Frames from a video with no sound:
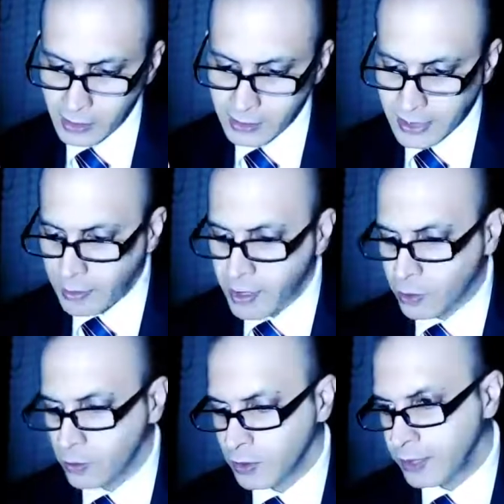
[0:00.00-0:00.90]

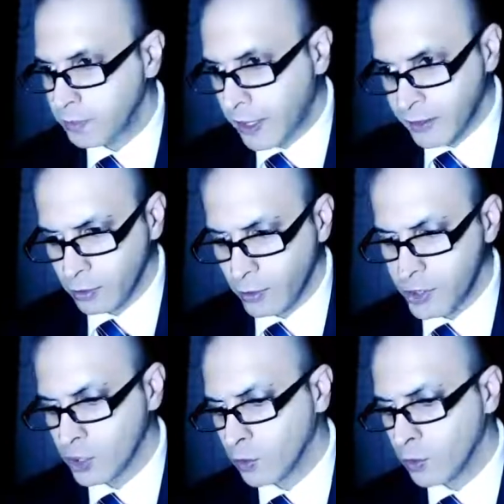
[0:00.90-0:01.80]
Chemical and
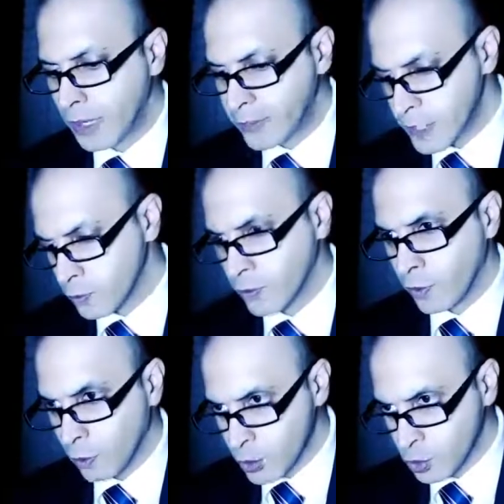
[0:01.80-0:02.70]
biological weapons were
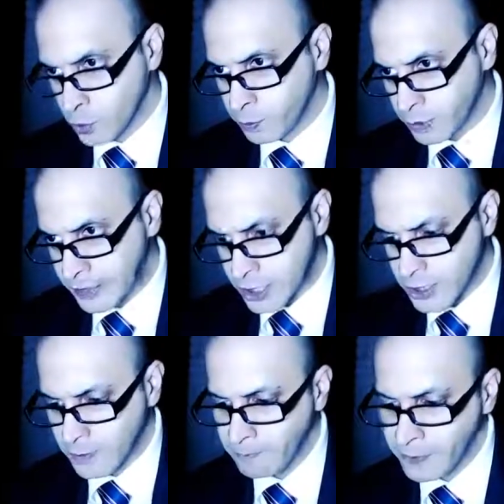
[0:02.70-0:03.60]
also
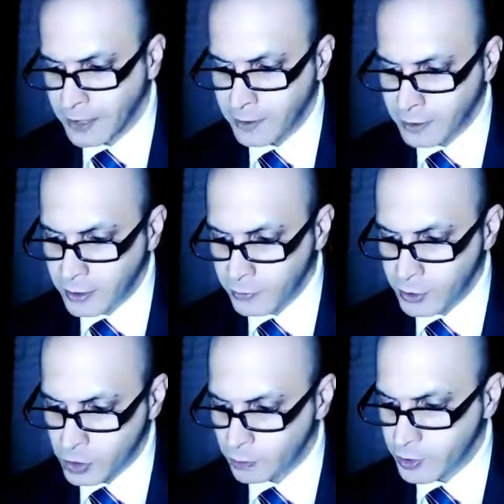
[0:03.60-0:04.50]
placed near the
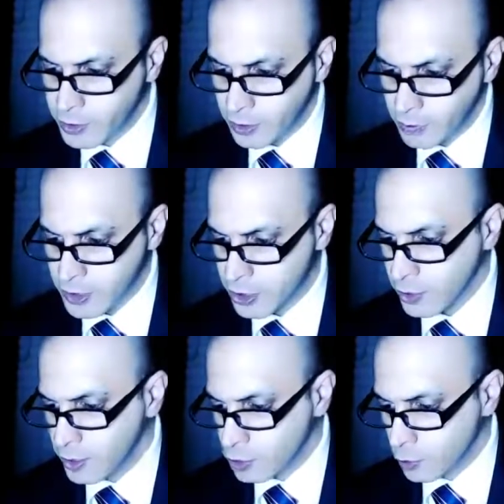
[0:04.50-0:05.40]
tributaries
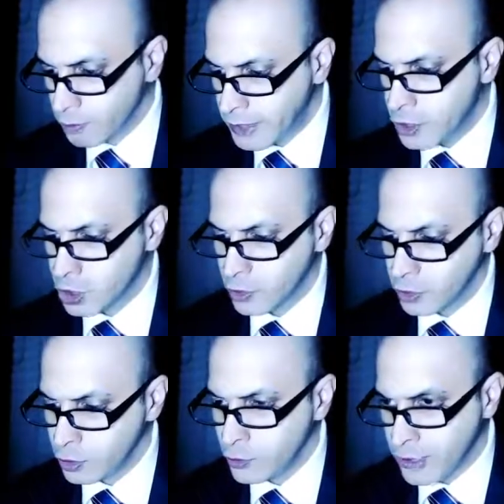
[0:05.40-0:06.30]
to major
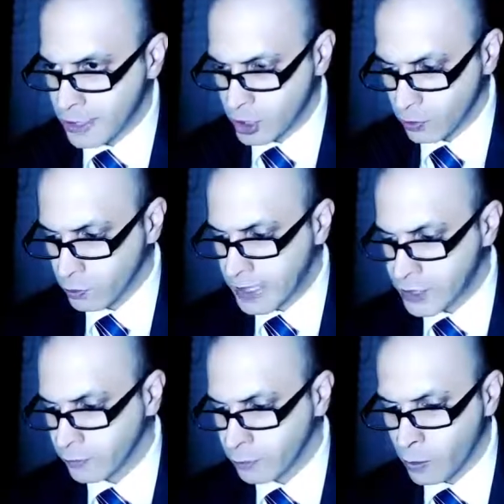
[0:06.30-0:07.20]
US
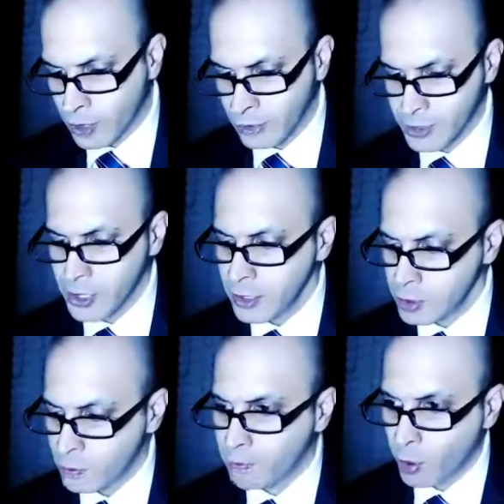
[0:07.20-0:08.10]
reservoirs
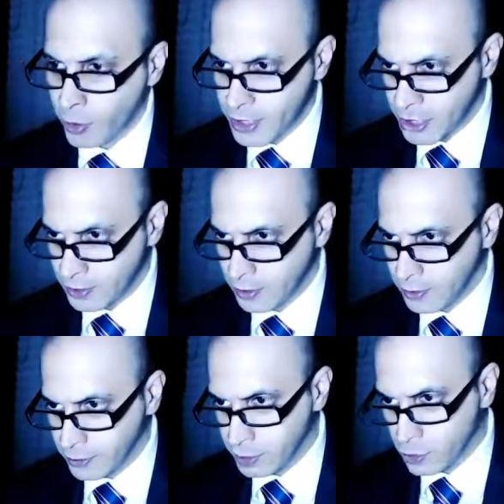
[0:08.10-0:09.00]
to poison
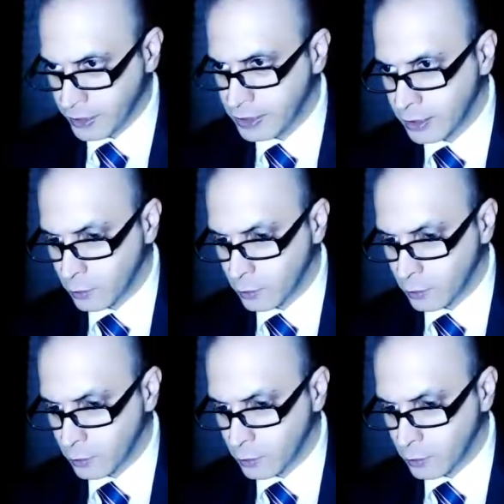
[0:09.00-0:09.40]
the drinking